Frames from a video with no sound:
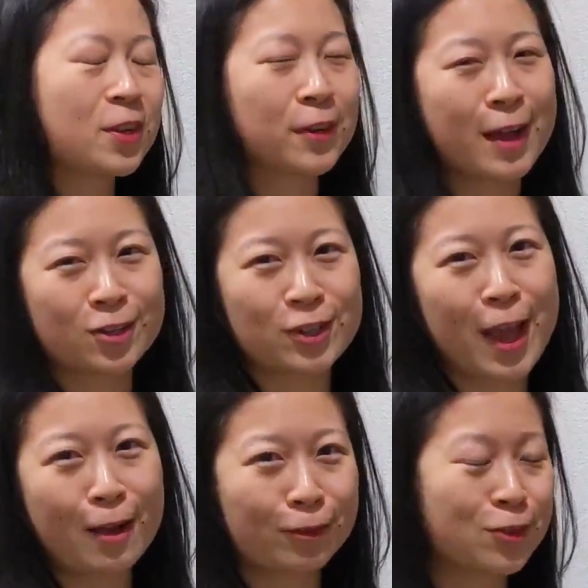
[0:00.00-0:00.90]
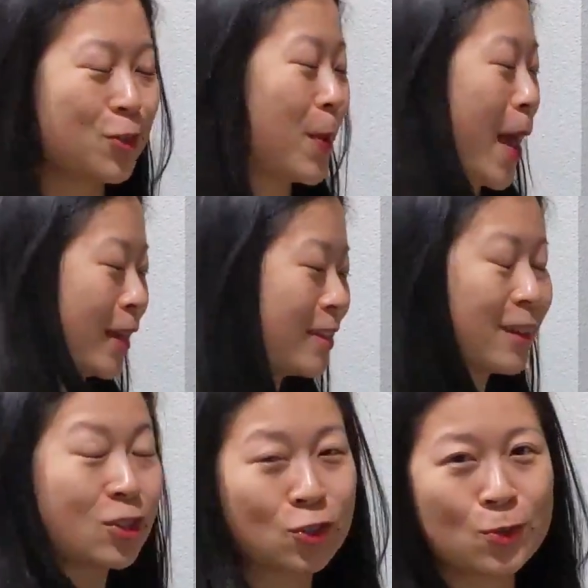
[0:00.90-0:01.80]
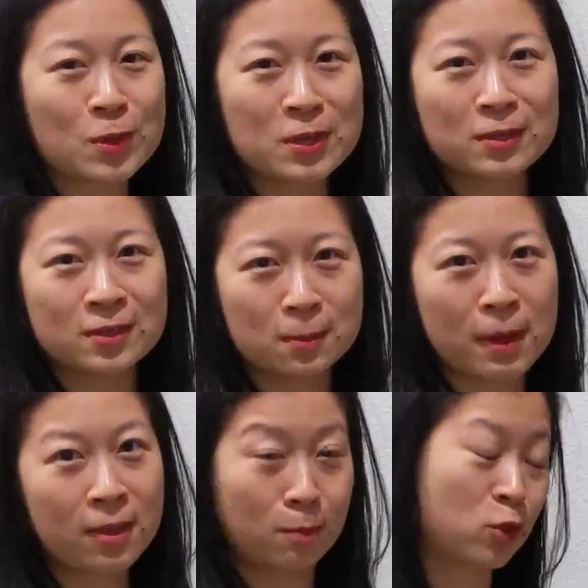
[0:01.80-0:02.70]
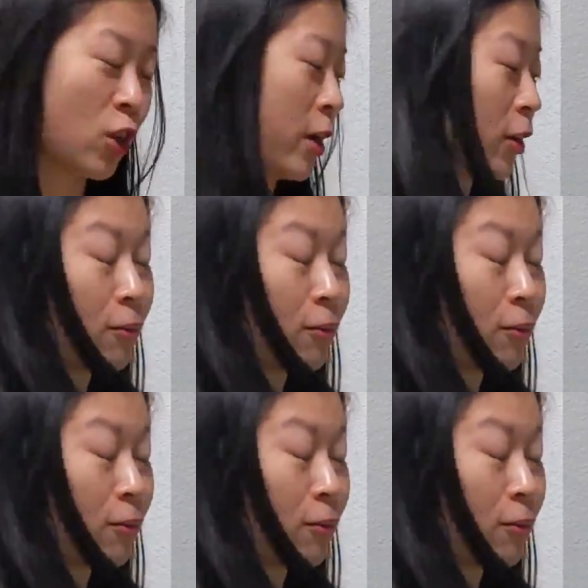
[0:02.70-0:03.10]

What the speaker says: you don't actually have to do anything to these to make them shine